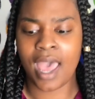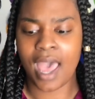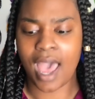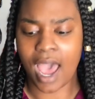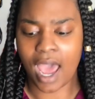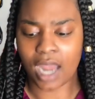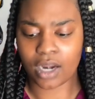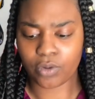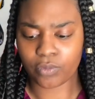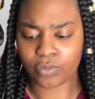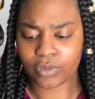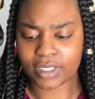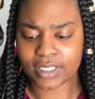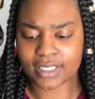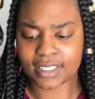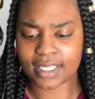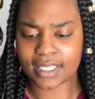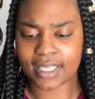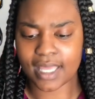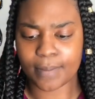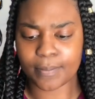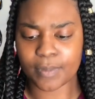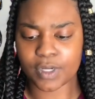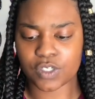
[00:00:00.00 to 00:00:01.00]
I don't really see
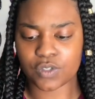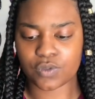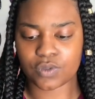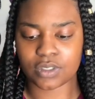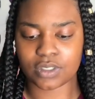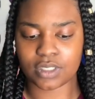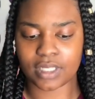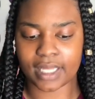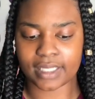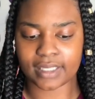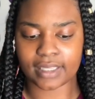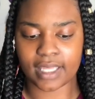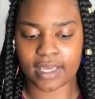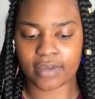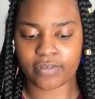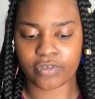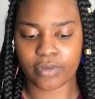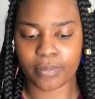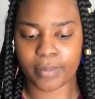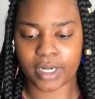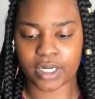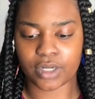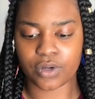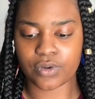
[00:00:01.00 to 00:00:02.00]
that much like that
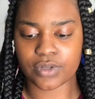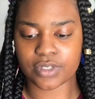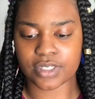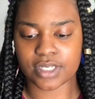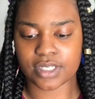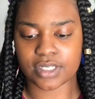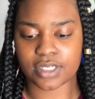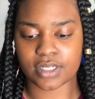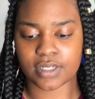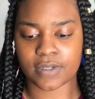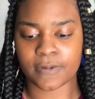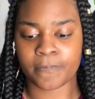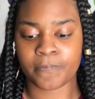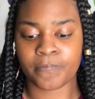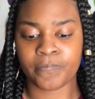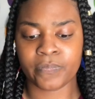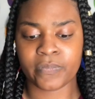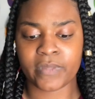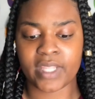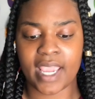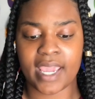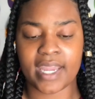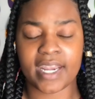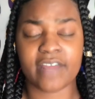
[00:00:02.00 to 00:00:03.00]
for medical assistant.
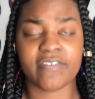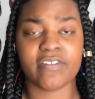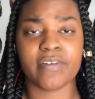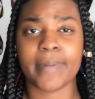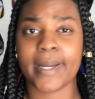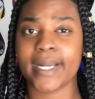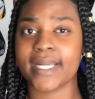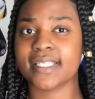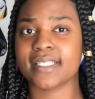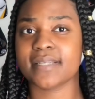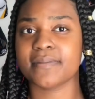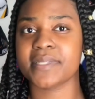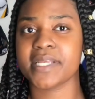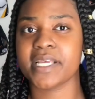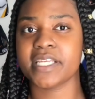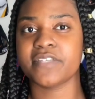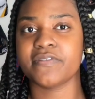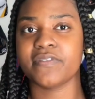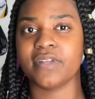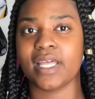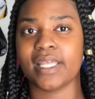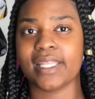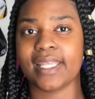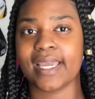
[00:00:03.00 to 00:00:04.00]
And everybody sometimes
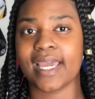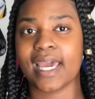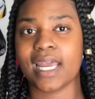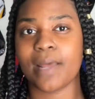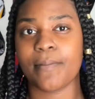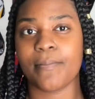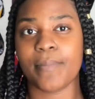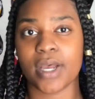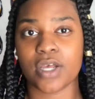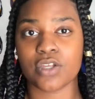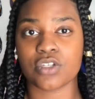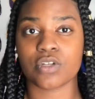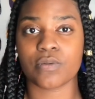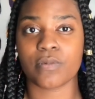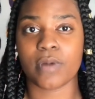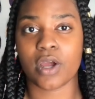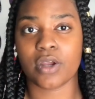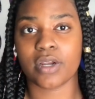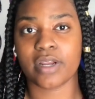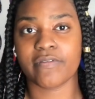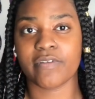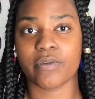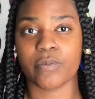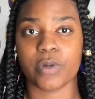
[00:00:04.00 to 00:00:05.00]
feel like they gotta bounce
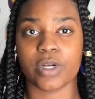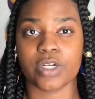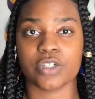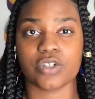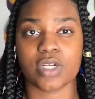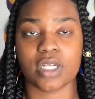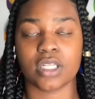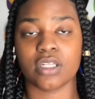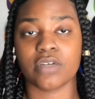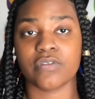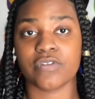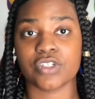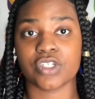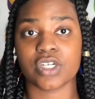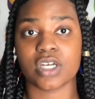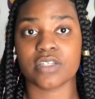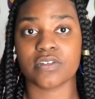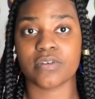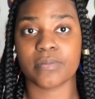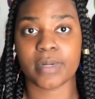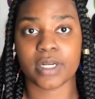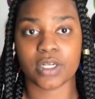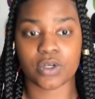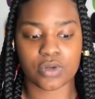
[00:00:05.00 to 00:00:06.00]
around everywhere trying to look for jobs
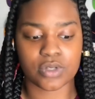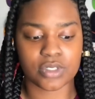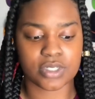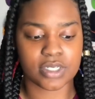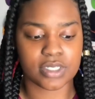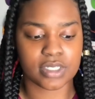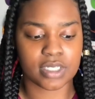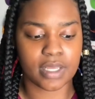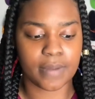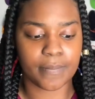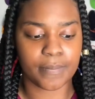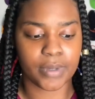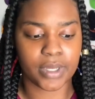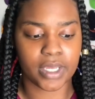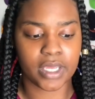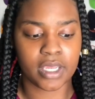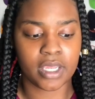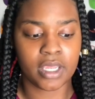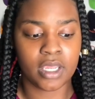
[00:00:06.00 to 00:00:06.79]
for medical assistant, but